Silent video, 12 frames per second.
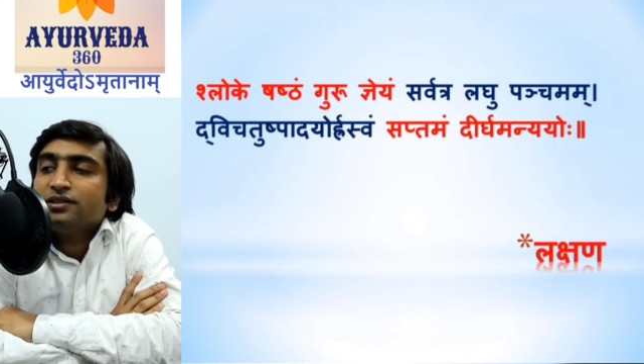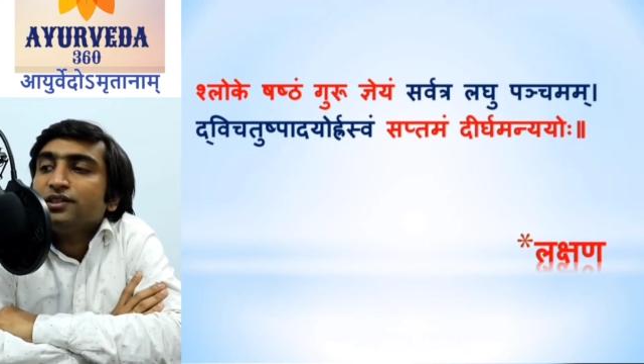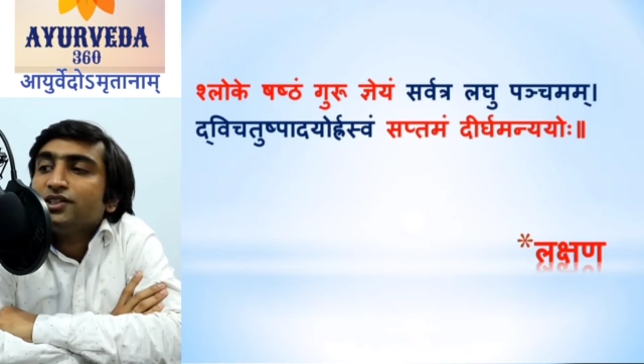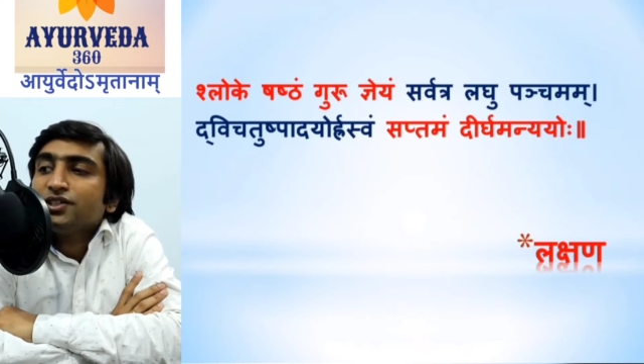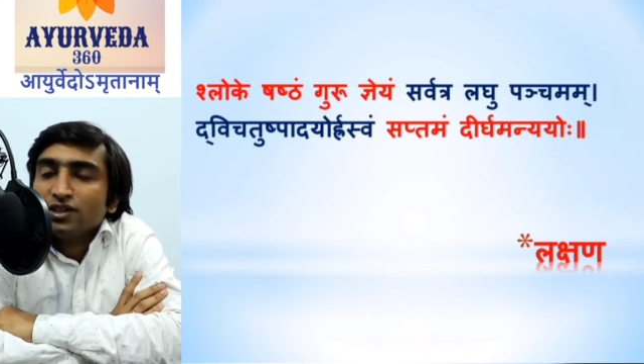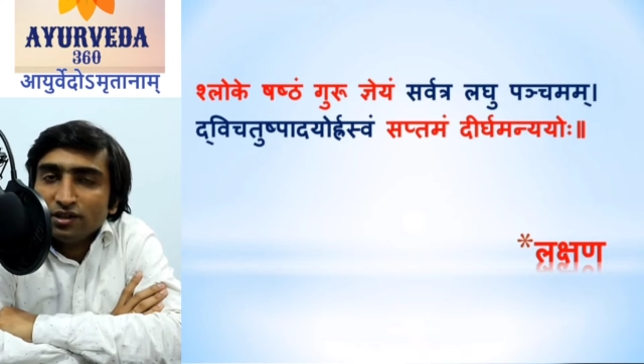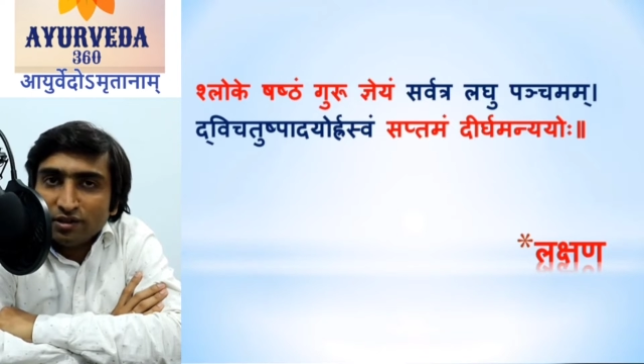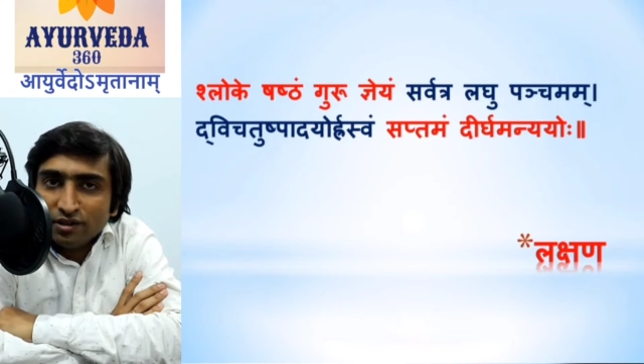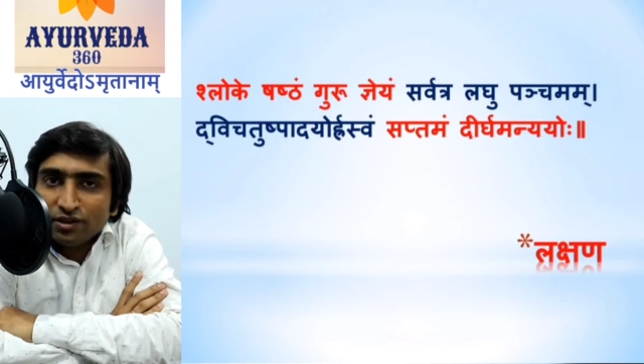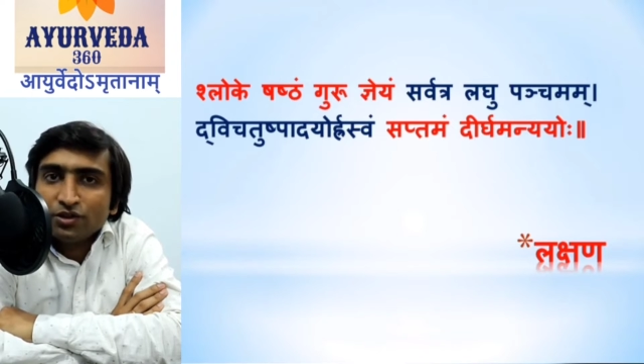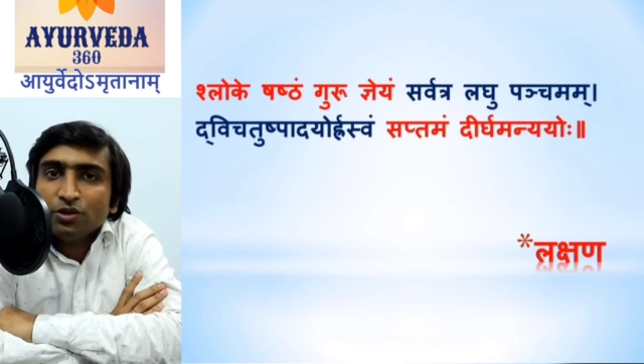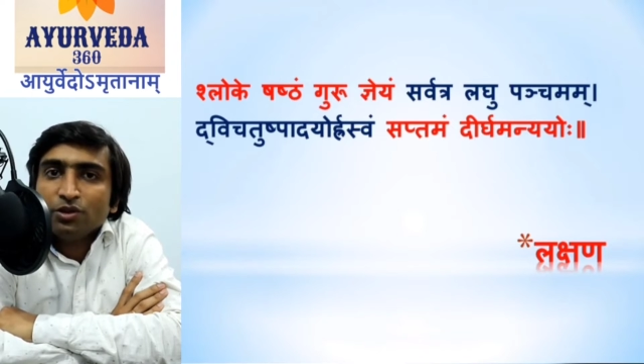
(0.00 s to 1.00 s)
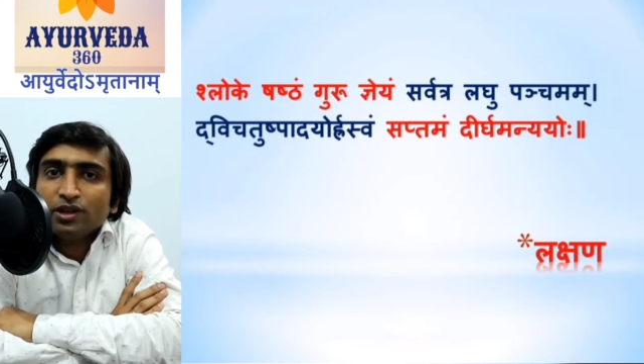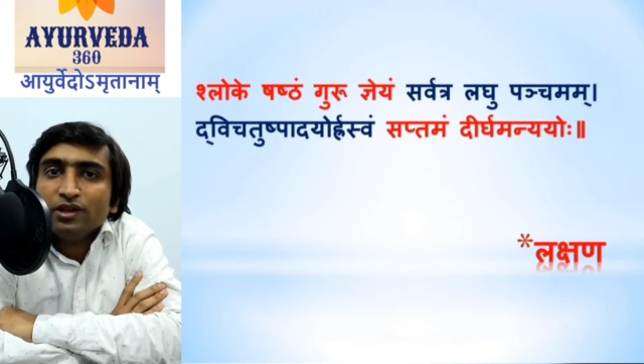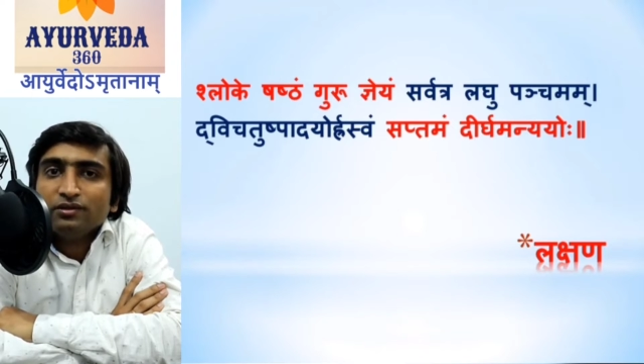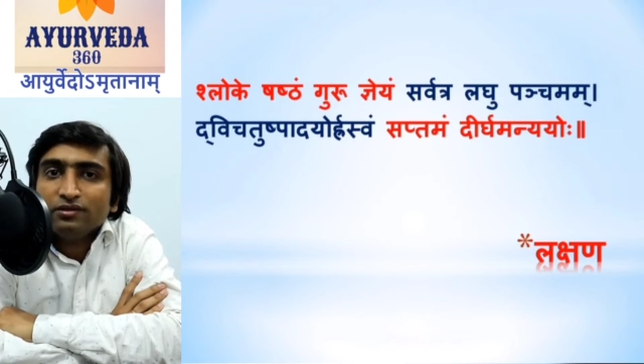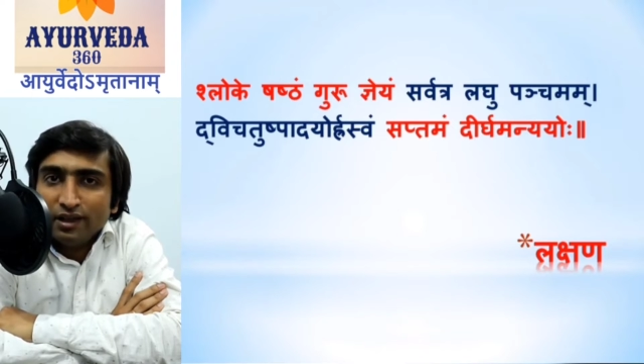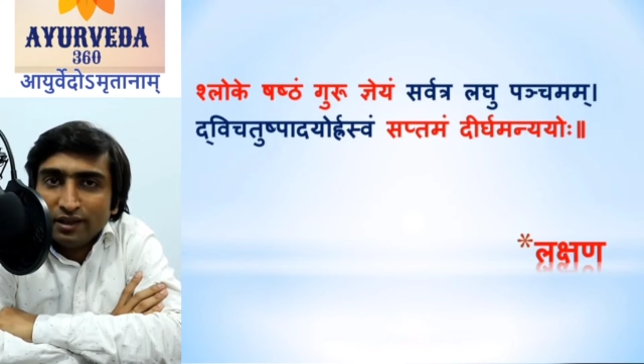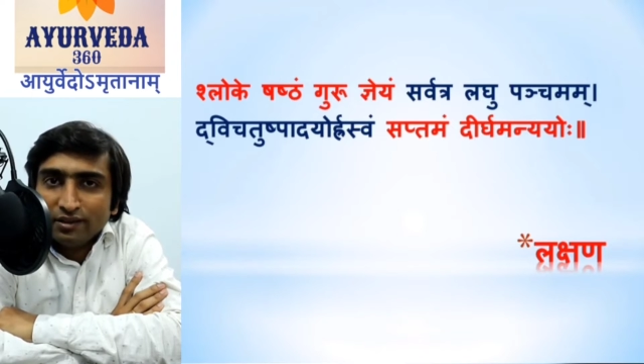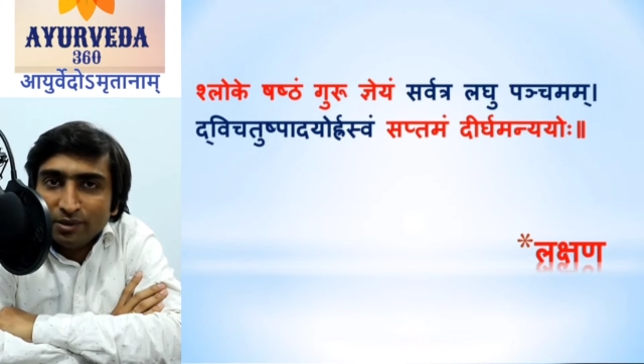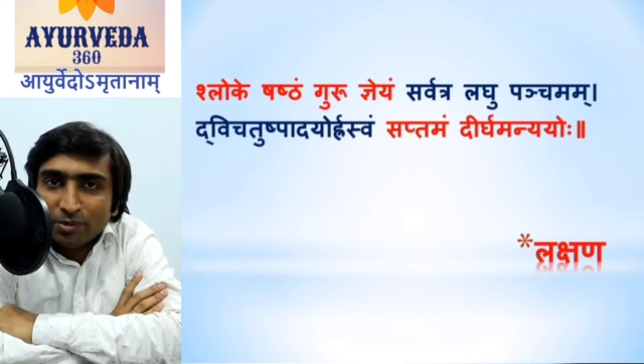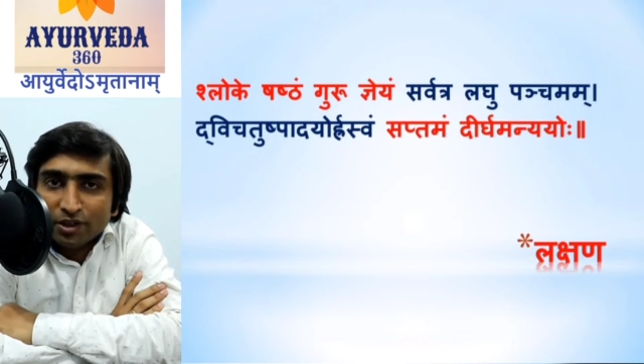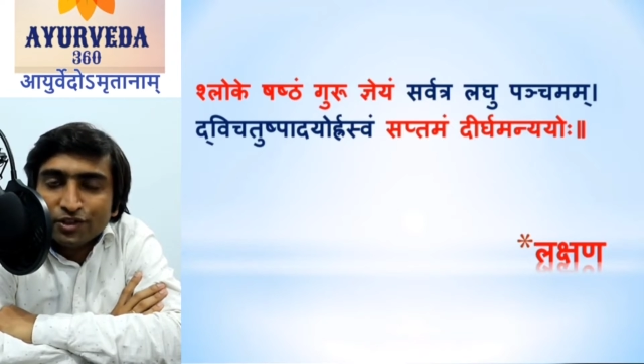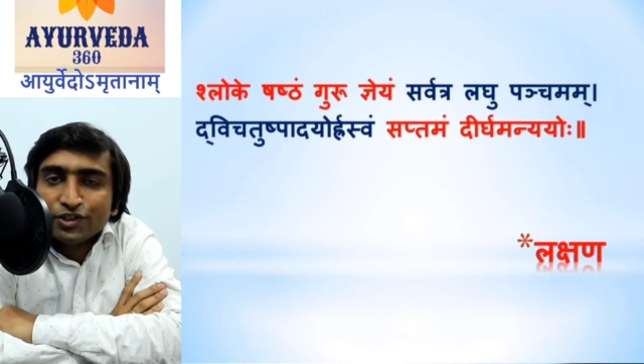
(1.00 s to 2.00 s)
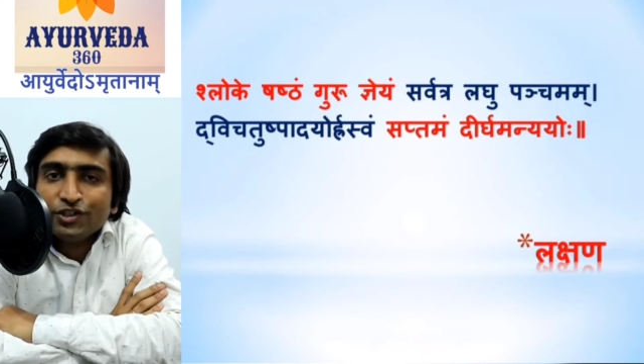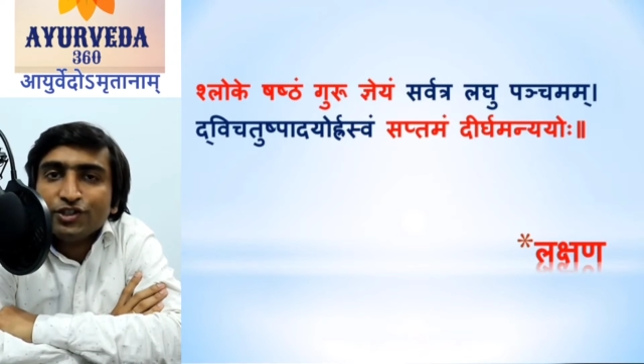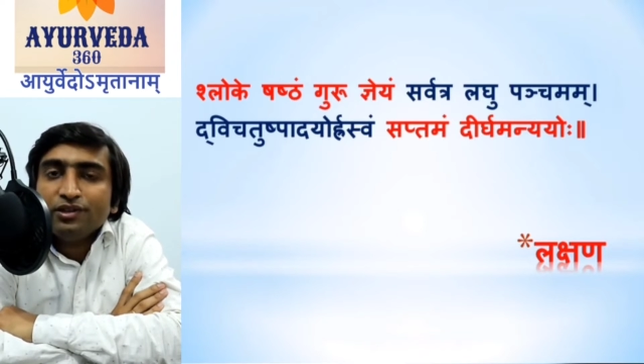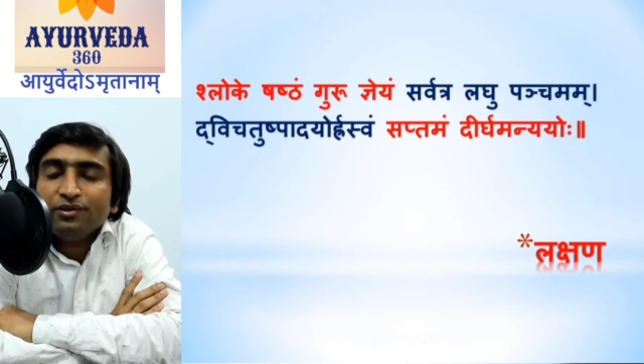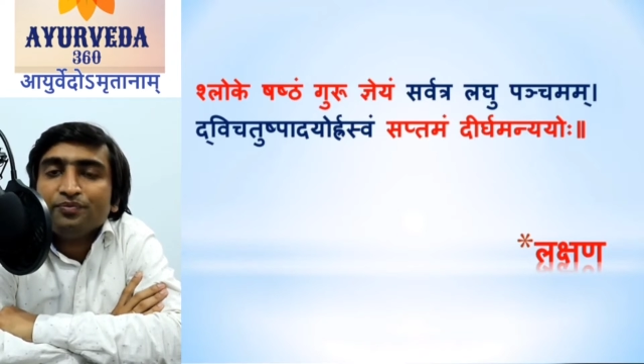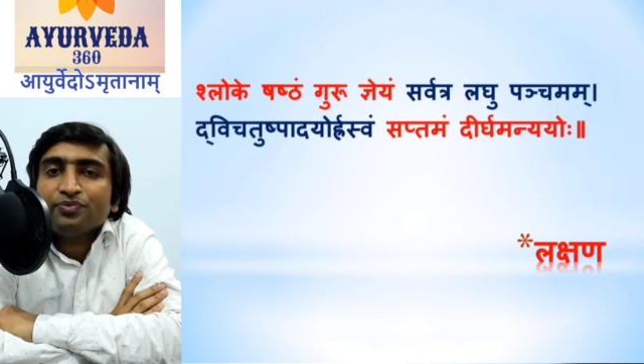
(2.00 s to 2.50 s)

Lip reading: this shloka, like the pronunciation.